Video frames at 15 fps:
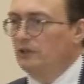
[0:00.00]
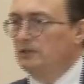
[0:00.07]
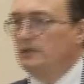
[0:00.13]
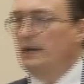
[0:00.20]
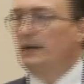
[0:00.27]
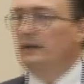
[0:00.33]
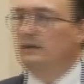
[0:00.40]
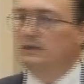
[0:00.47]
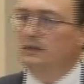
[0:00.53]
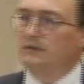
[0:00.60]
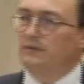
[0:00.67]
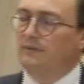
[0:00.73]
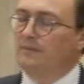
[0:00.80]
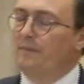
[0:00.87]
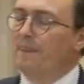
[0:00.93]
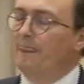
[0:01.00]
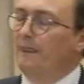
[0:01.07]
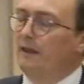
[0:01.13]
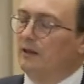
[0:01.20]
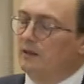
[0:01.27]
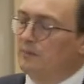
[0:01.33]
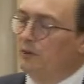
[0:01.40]
its negative.
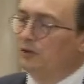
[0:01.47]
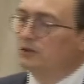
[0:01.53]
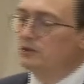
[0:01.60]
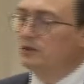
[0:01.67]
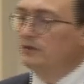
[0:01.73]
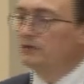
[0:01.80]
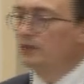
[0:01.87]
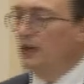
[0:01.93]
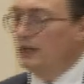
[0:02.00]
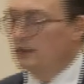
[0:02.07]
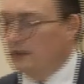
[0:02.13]
The positive side